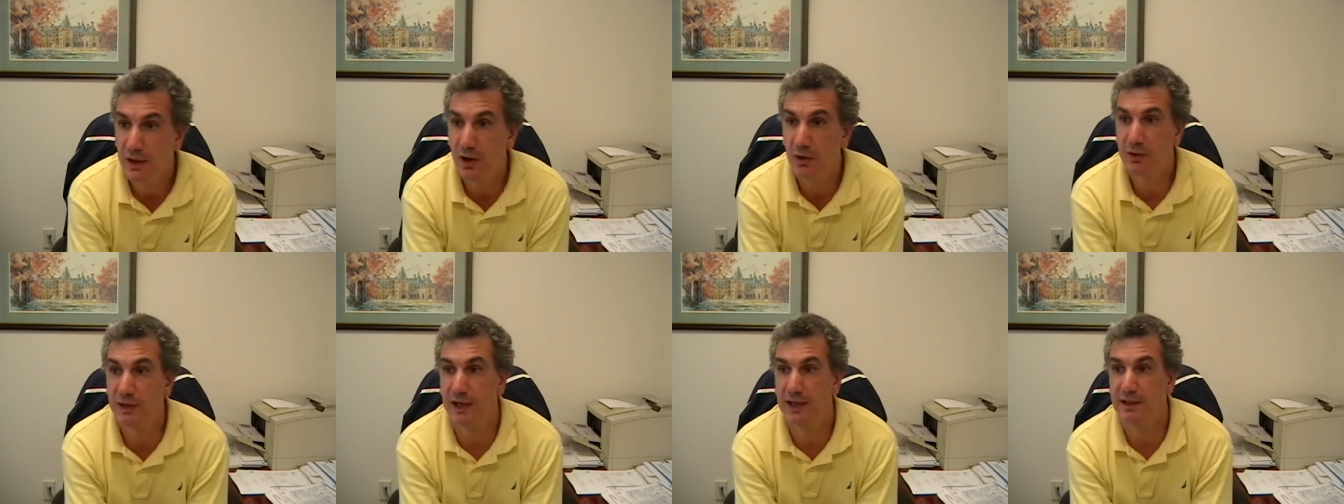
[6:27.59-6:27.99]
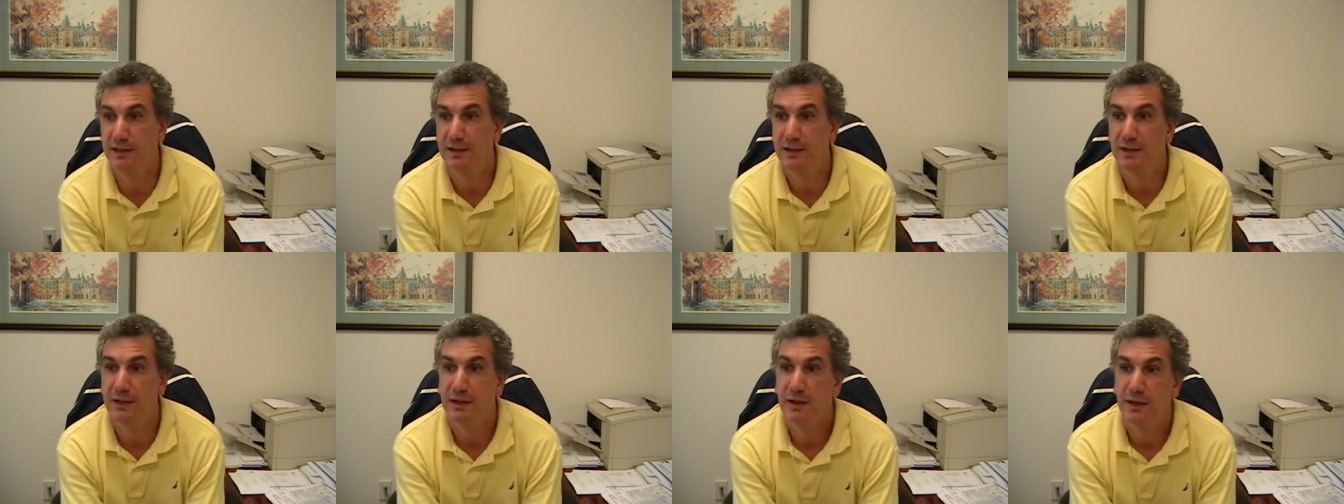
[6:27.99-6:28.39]
Okay,
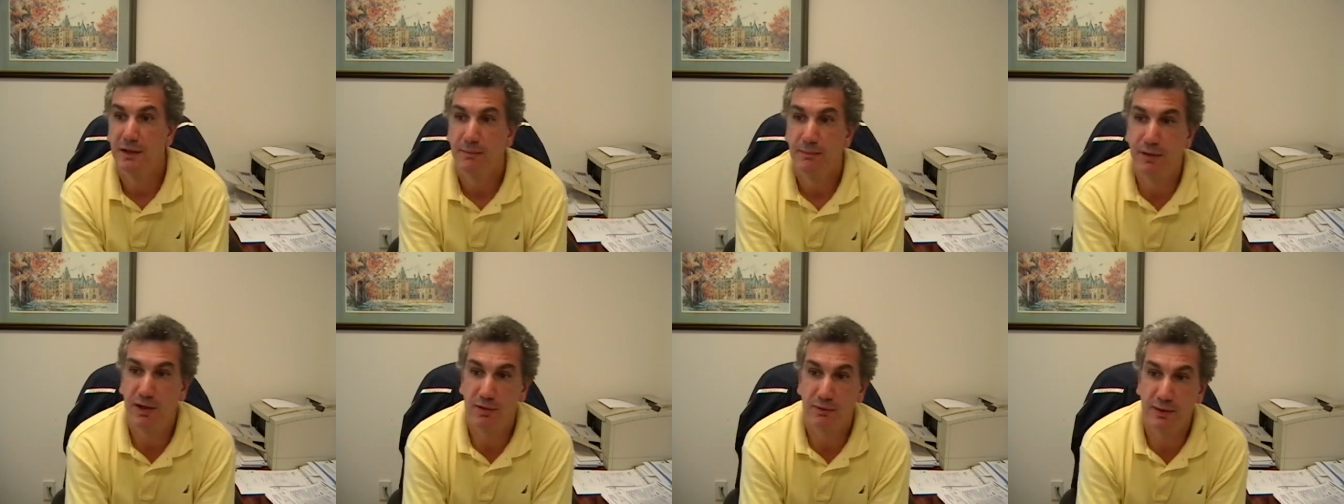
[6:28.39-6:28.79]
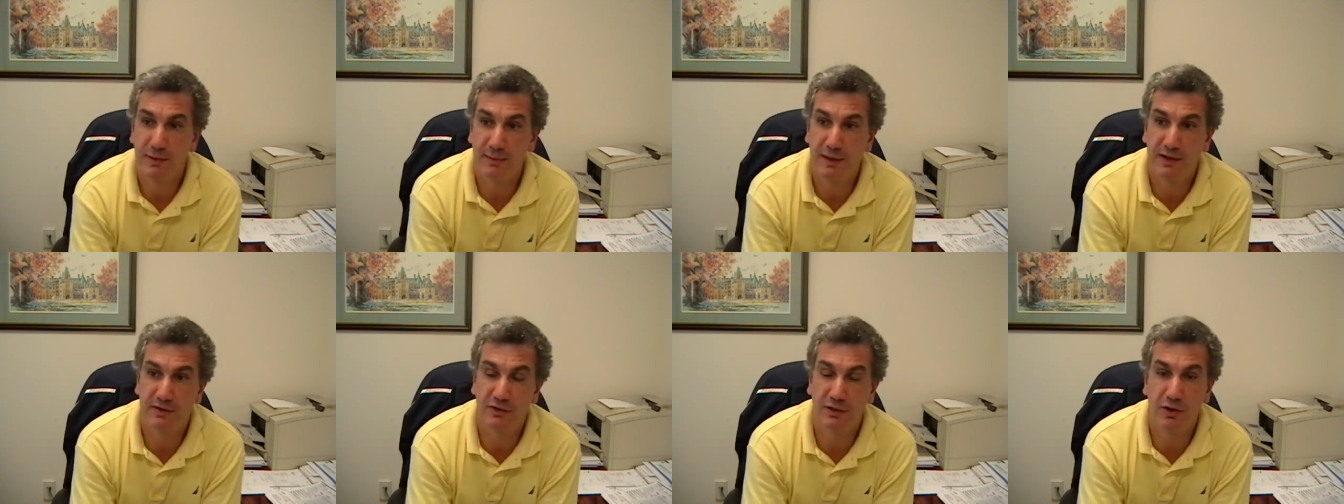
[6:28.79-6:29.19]
Monterey,
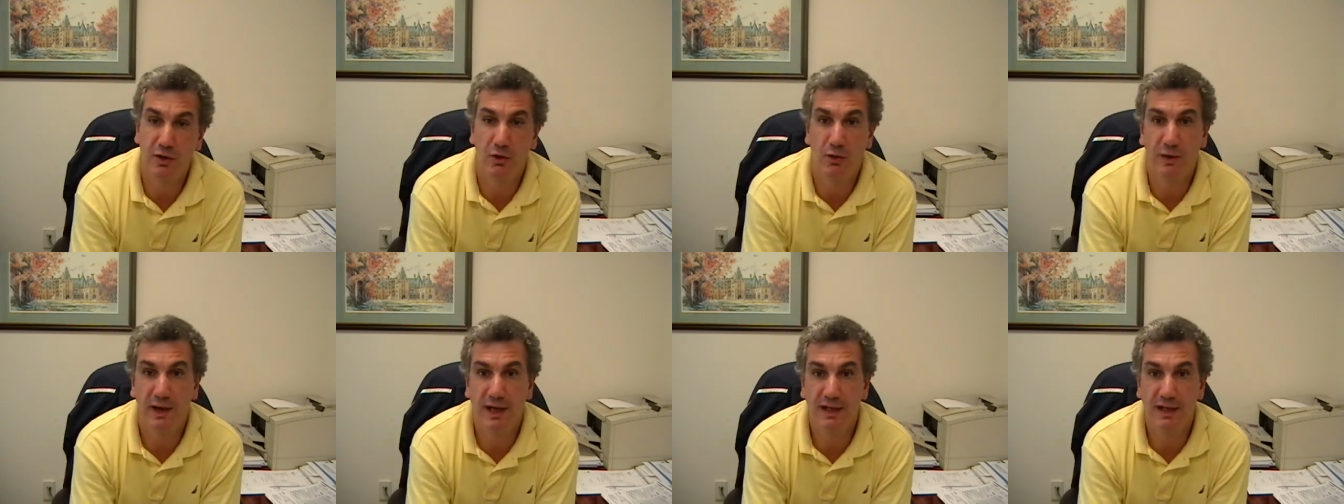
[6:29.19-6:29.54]
Mexico.